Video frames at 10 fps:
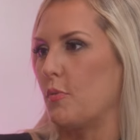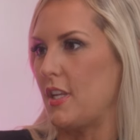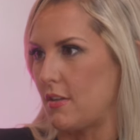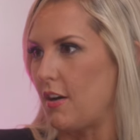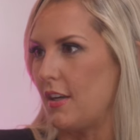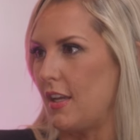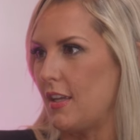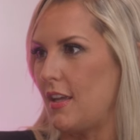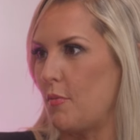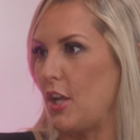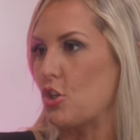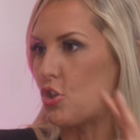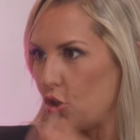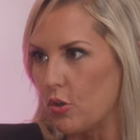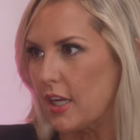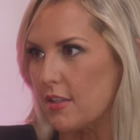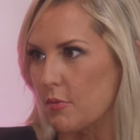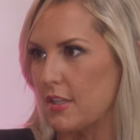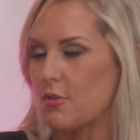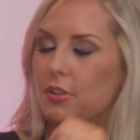when he started it and we had 2 kids
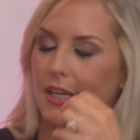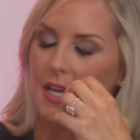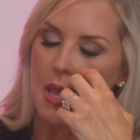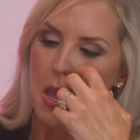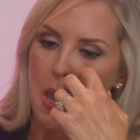when he sold it.